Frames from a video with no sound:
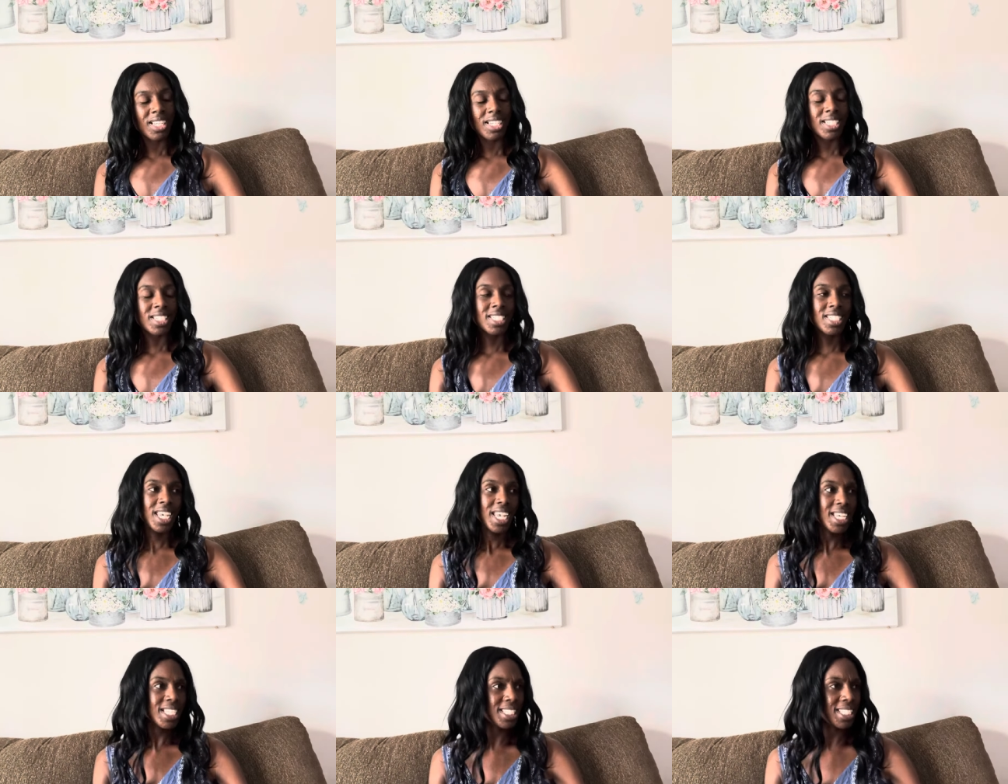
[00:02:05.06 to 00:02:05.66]

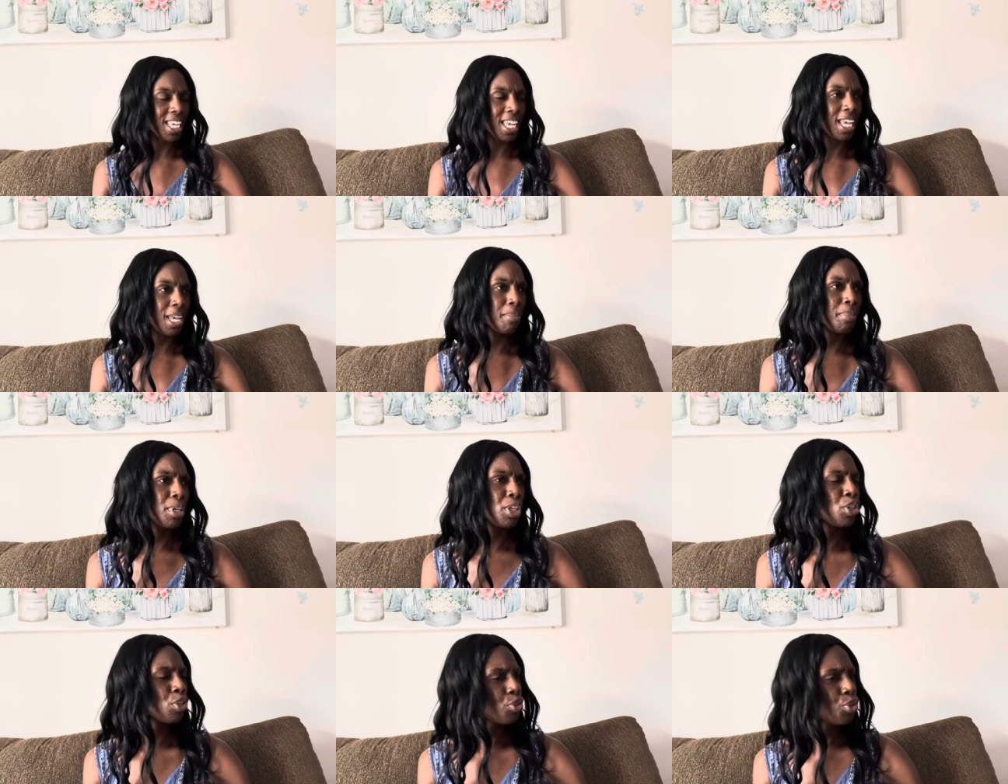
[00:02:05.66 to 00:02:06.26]
Yes,
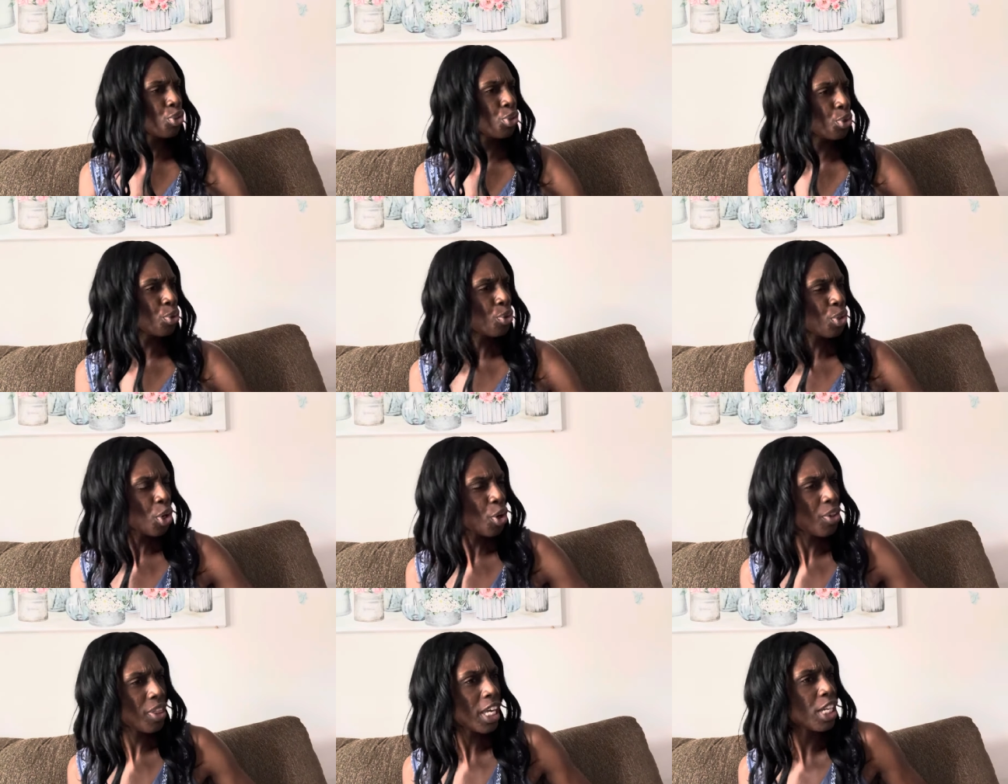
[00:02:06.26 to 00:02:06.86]
Abby, you do
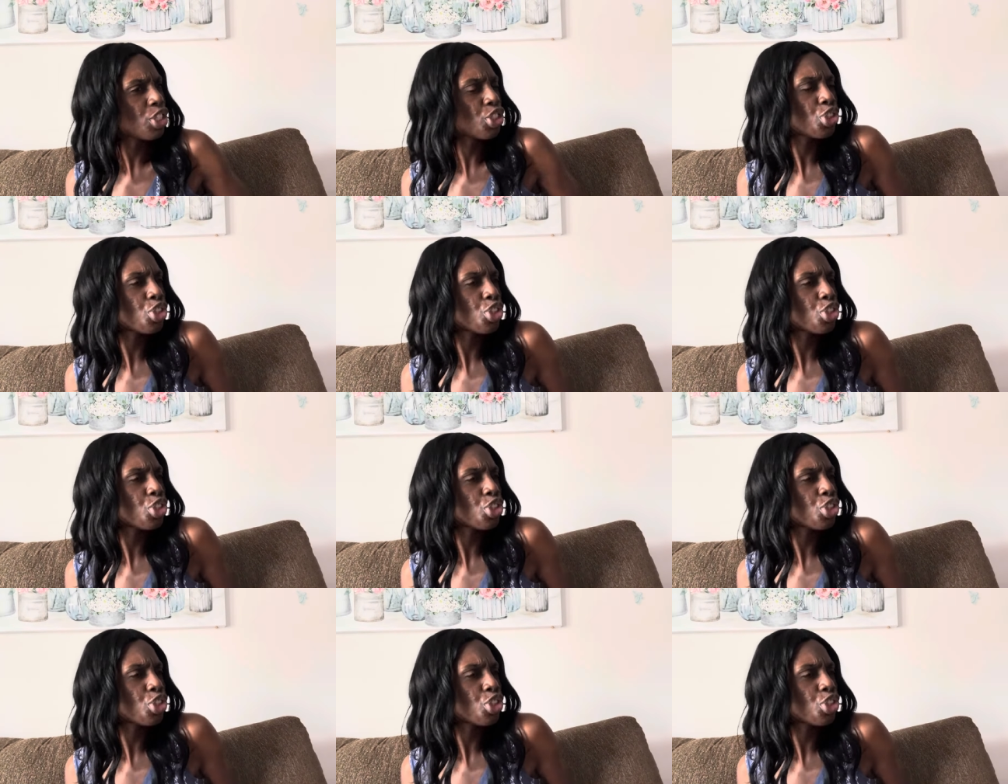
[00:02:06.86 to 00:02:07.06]
know that